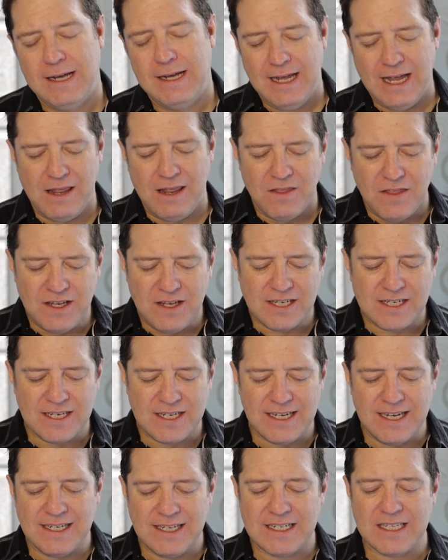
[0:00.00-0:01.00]
And this
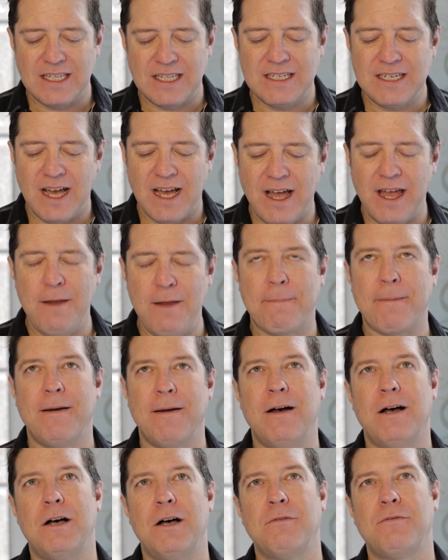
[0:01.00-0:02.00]
is the type
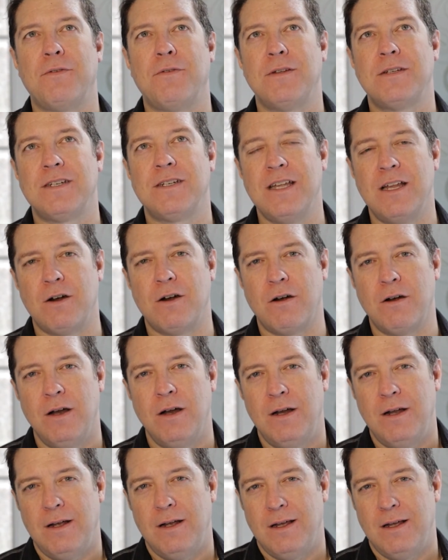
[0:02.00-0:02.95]
of sinner